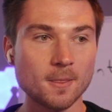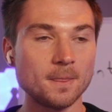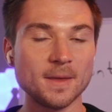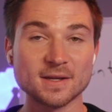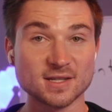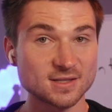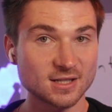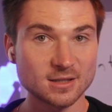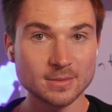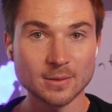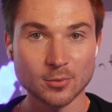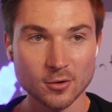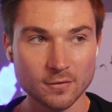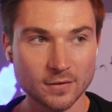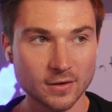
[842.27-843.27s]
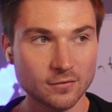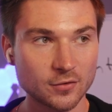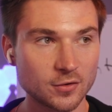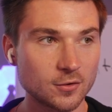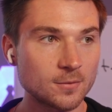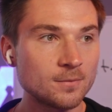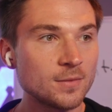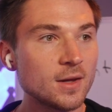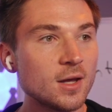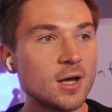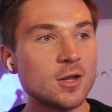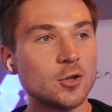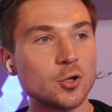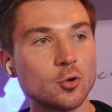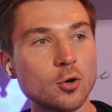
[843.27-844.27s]
This is going to be perfect for you.
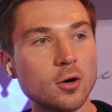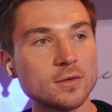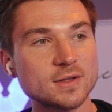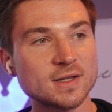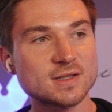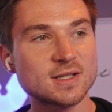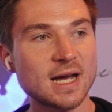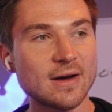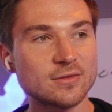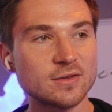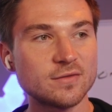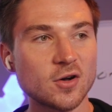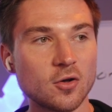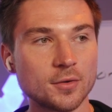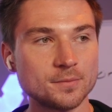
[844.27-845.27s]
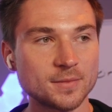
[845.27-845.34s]
The goal is to have the following: